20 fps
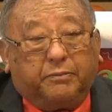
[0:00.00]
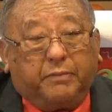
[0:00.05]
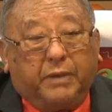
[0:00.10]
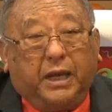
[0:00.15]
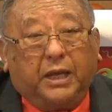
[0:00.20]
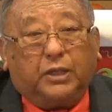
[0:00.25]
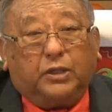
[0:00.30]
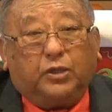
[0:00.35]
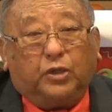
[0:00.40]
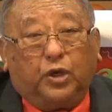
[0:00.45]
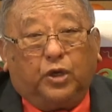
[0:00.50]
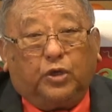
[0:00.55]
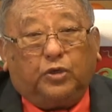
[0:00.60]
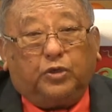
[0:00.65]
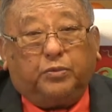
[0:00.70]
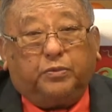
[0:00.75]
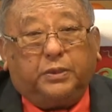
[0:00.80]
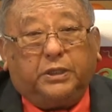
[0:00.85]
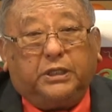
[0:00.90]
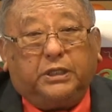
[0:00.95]
might
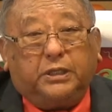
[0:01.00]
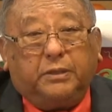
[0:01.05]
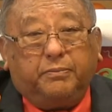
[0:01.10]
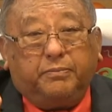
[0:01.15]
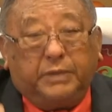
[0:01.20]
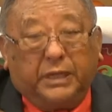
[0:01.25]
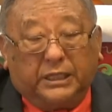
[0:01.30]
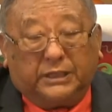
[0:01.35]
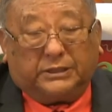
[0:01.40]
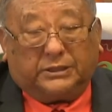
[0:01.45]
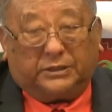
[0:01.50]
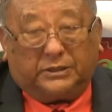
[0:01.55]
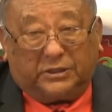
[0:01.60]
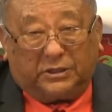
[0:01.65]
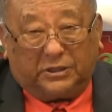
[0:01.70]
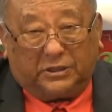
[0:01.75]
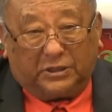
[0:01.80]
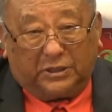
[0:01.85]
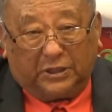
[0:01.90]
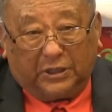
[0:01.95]
not be the
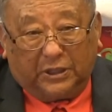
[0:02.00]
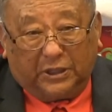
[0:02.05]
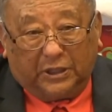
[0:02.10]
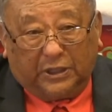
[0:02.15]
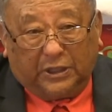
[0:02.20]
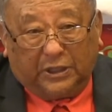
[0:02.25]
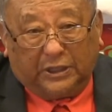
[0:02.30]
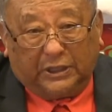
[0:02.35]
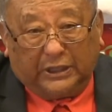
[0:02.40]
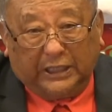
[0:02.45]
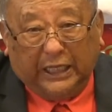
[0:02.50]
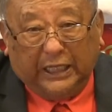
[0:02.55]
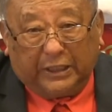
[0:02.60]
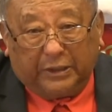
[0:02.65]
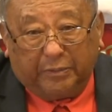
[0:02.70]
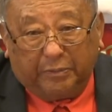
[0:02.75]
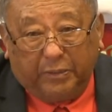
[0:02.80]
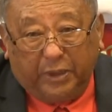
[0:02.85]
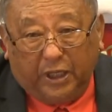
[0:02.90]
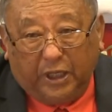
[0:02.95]
best.
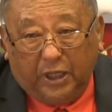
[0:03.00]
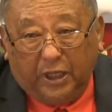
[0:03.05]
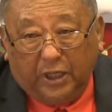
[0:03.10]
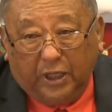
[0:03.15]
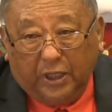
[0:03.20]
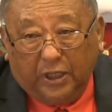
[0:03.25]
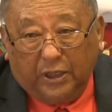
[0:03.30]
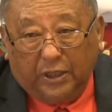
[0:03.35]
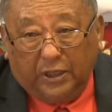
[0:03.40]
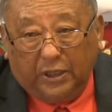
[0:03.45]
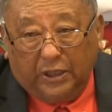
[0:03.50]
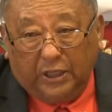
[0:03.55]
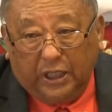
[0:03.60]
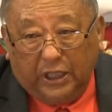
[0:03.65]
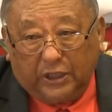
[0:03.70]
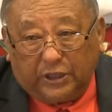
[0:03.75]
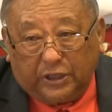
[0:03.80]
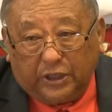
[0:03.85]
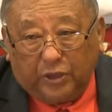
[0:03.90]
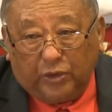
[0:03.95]
That may
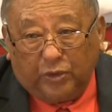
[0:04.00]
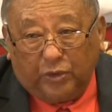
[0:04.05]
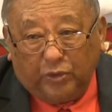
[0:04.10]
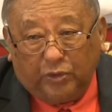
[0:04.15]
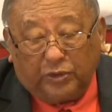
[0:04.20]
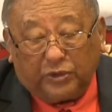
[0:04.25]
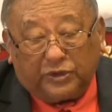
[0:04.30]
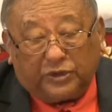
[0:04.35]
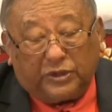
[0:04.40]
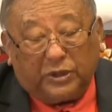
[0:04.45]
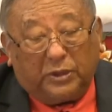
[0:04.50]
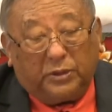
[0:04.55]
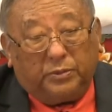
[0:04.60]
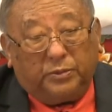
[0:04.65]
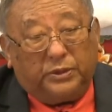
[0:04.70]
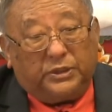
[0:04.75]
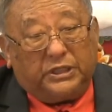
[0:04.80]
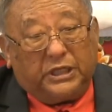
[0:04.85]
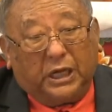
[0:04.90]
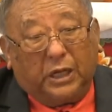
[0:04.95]
letting yourself
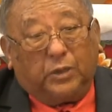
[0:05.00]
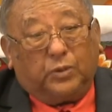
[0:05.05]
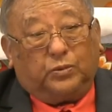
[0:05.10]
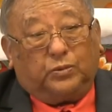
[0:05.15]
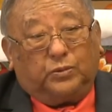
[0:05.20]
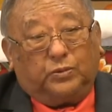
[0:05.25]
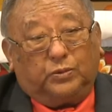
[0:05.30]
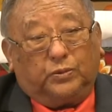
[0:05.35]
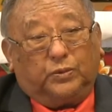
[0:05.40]
down.